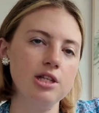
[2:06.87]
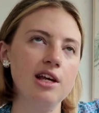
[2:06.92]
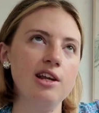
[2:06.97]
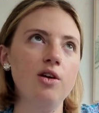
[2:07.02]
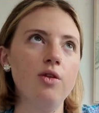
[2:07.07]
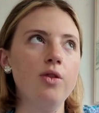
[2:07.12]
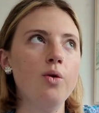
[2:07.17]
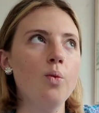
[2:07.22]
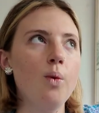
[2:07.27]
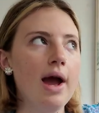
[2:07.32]
And
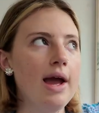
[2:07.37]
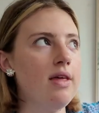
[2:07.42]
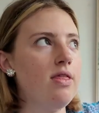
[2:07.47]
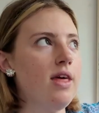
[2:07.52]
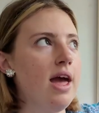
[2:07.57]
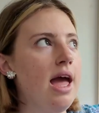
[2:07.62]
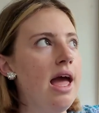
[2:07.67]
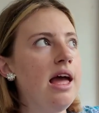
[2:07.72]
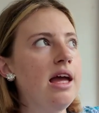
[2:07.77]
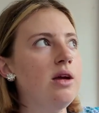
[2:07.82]
on the way
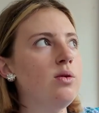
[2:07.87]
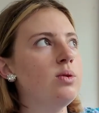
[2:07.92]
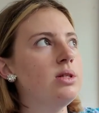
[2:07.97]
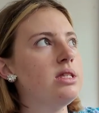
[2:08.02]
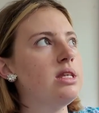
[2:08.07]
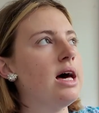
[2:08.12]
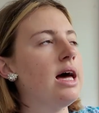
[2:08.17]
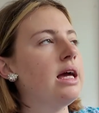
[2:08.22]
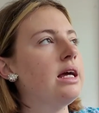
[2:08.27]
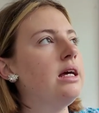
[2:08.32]
there, it was
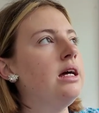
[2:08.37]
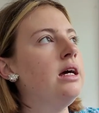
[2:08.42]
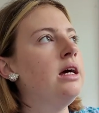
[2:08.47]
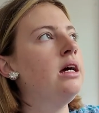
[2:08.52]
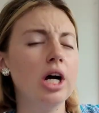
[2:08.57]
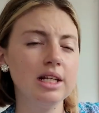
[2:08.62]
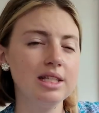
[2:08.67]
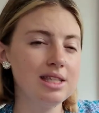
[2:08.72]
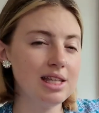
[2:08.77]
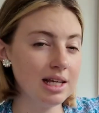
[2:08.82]
like
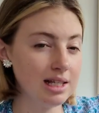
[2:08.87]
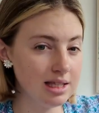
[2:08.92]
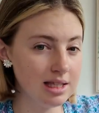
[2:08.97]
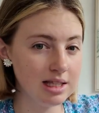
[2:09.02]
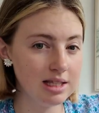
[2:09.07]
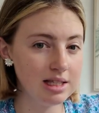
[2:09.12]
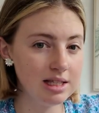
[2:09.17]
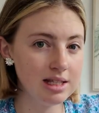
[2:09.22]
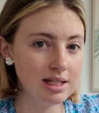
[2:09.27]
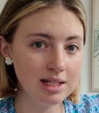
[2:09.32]
just less
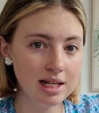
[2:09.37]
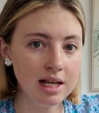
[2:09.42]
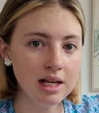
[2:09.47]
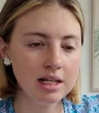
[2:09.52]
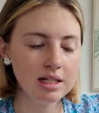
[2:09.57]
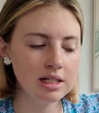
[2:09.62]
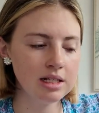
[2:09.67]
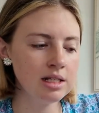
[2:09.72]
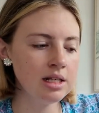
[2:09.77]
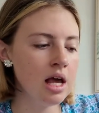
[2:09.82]
than
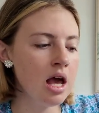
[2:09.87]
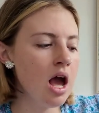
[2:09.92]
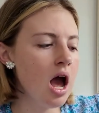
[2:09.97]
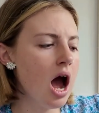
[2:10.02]
6.